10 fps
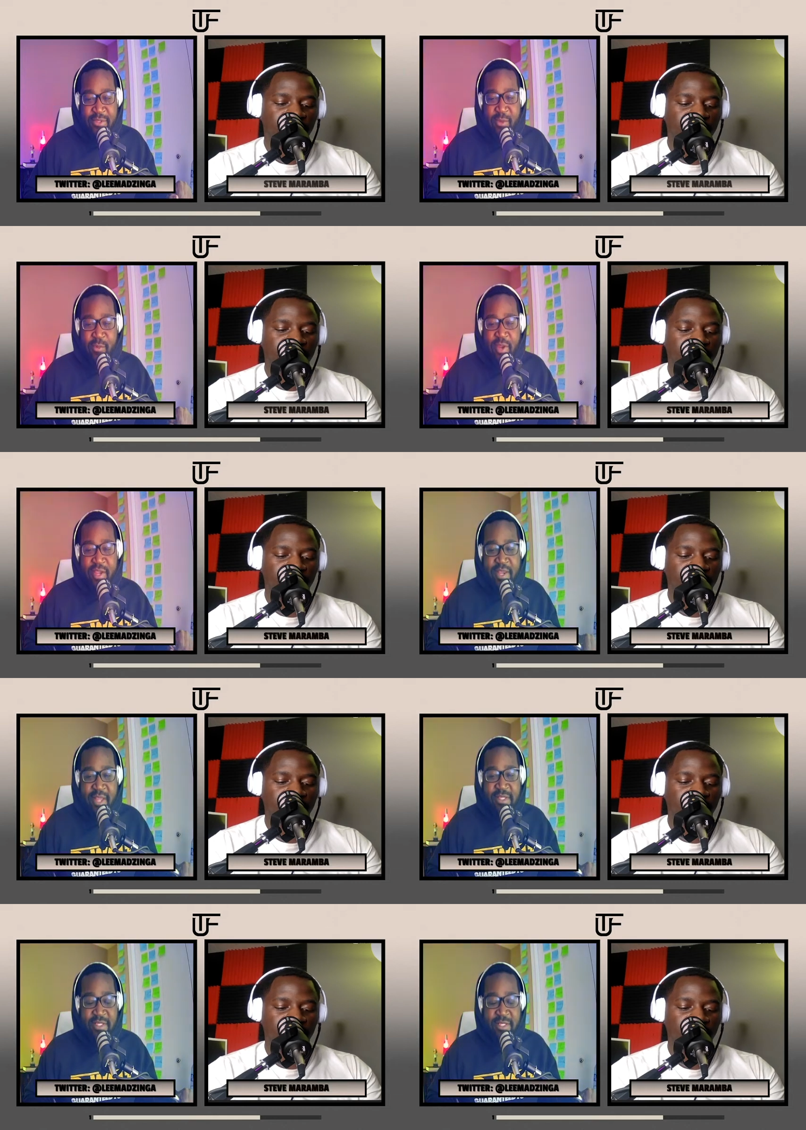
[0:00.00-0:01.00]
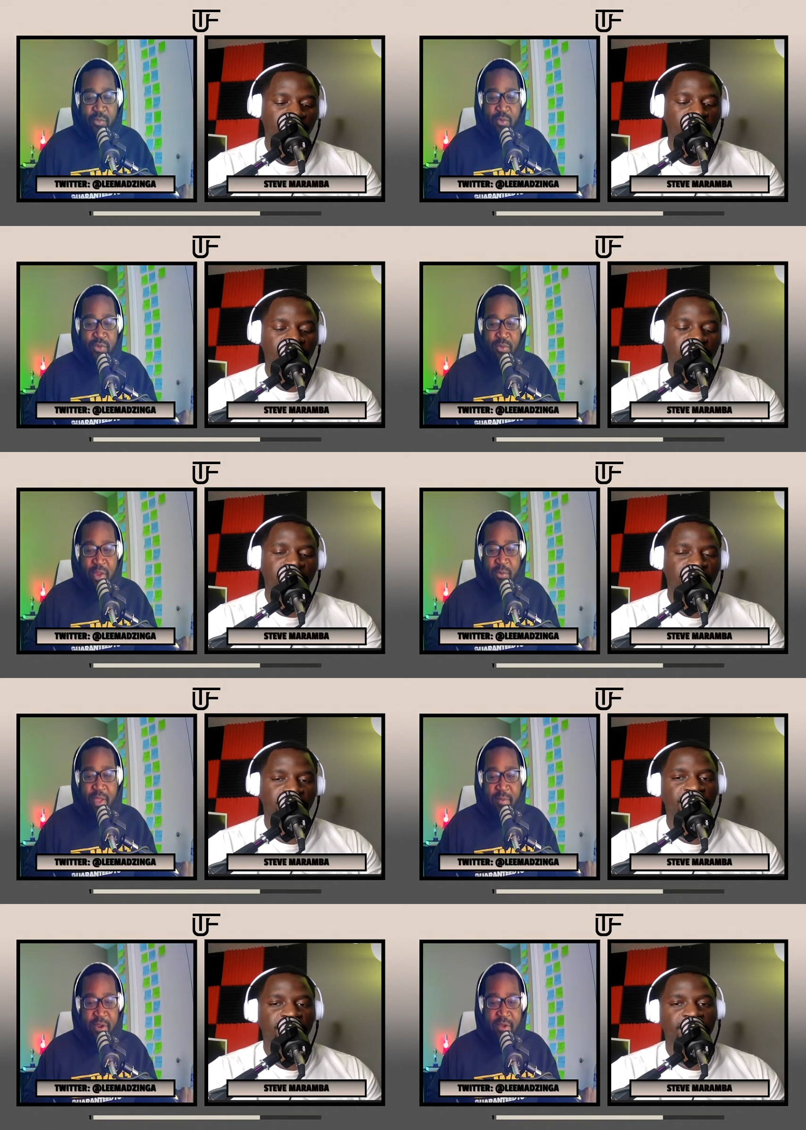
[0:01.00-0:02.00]
Speaker 1: Yep. So then we're connected to the World
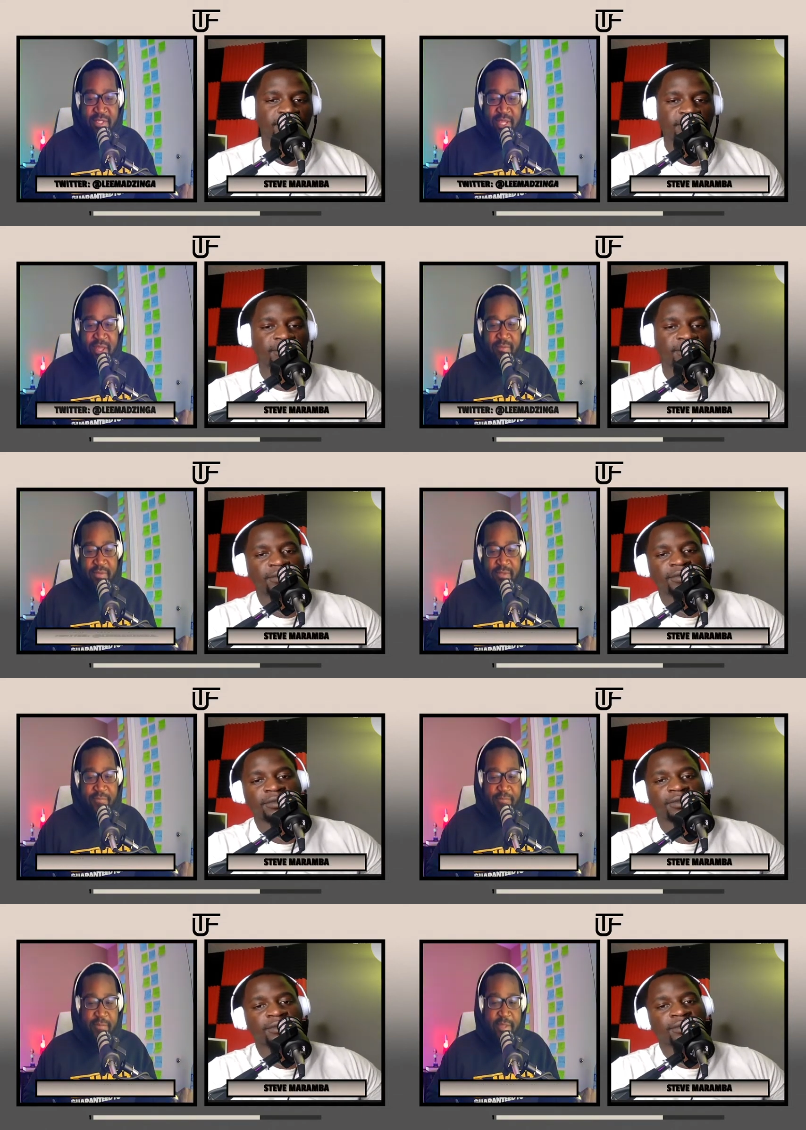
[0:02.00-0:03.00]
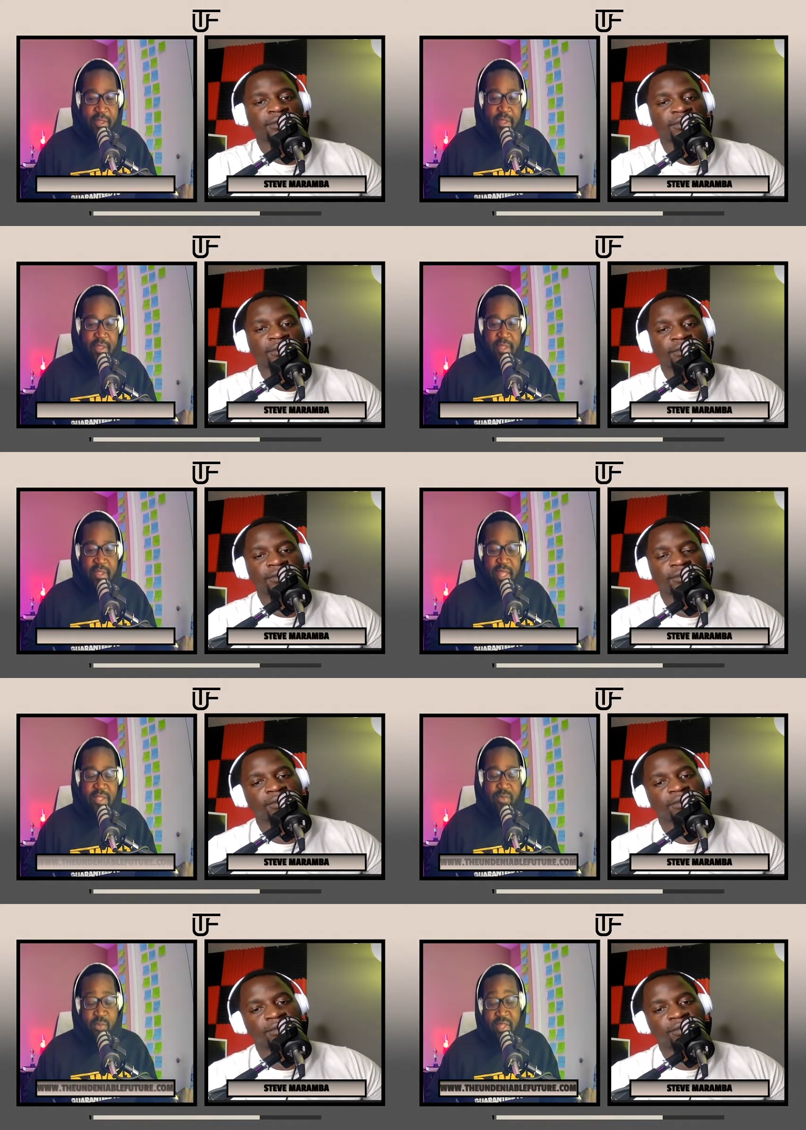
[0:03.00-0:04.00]
Wide Web at all times.
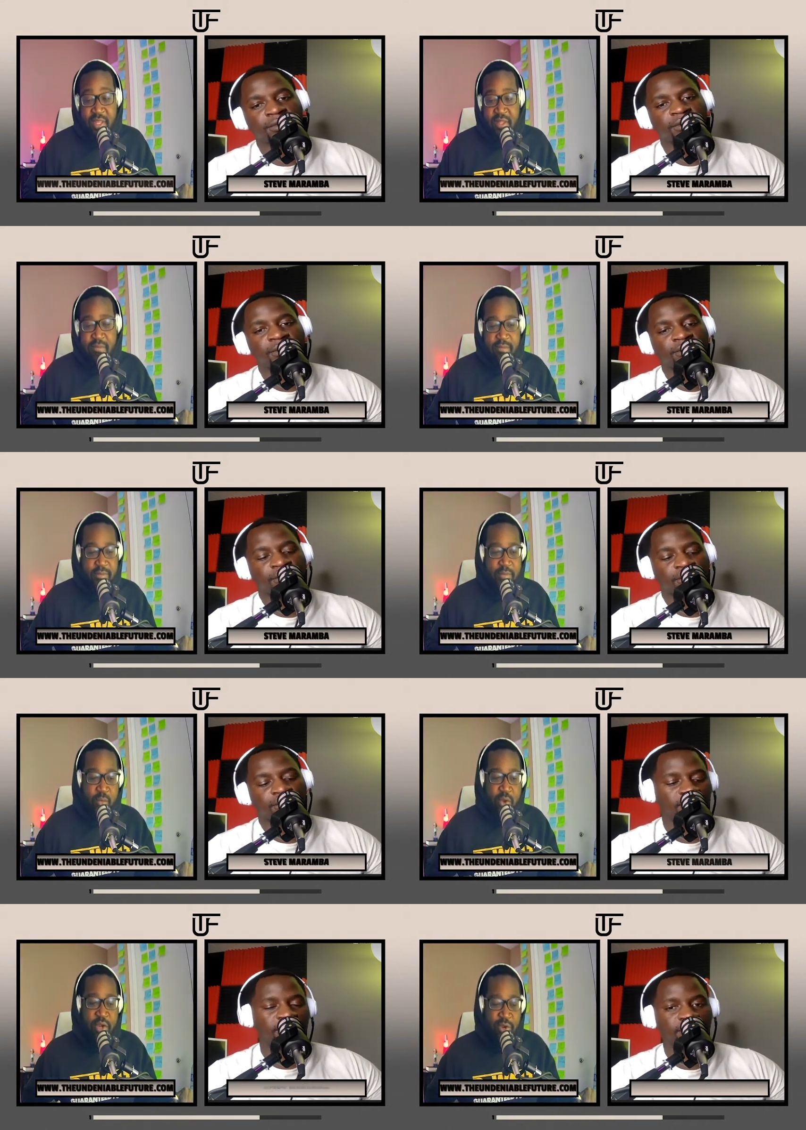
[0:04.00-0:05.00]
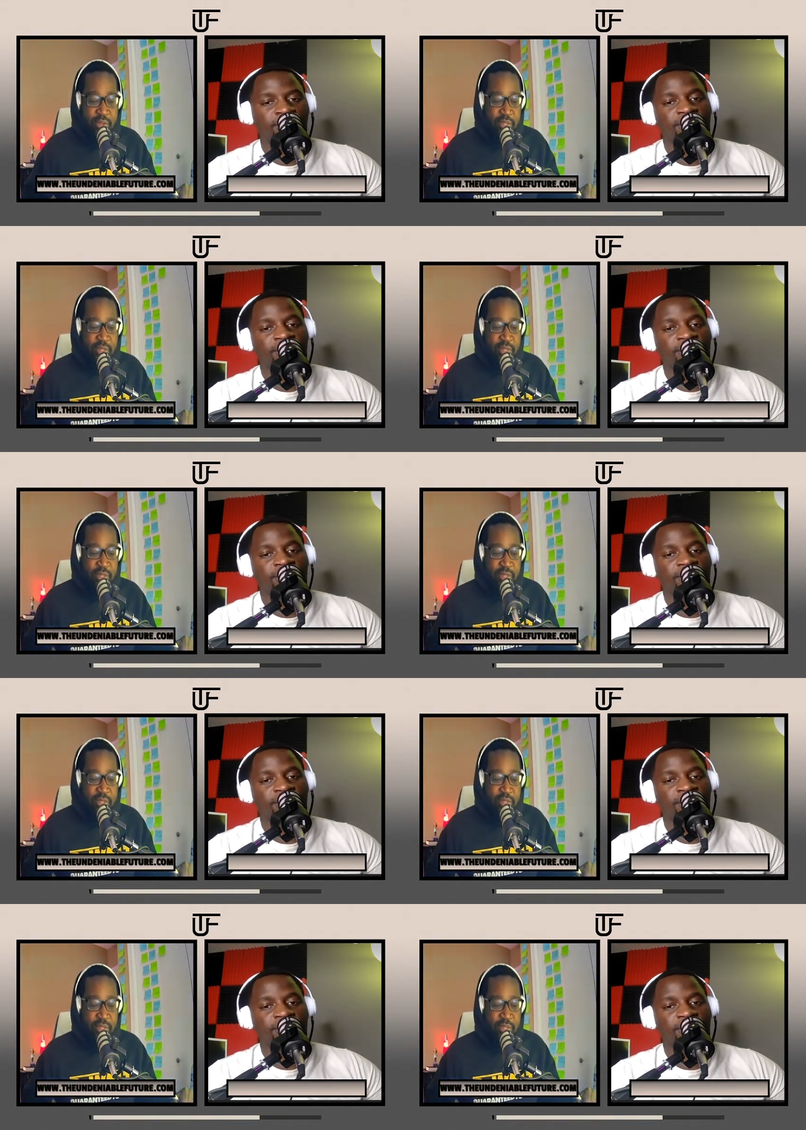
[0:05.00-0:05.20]
That's really what